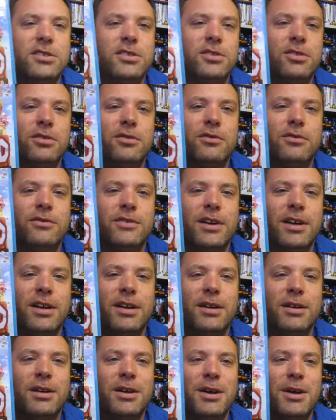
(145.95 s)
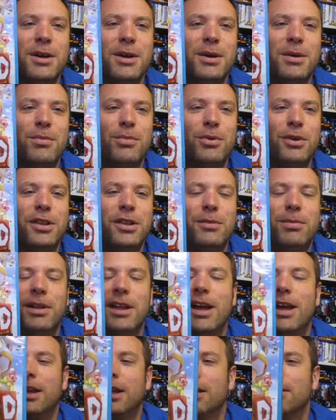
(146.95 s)
to sort of put it in the
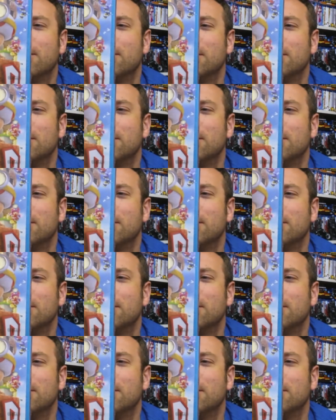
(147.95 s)
player yet,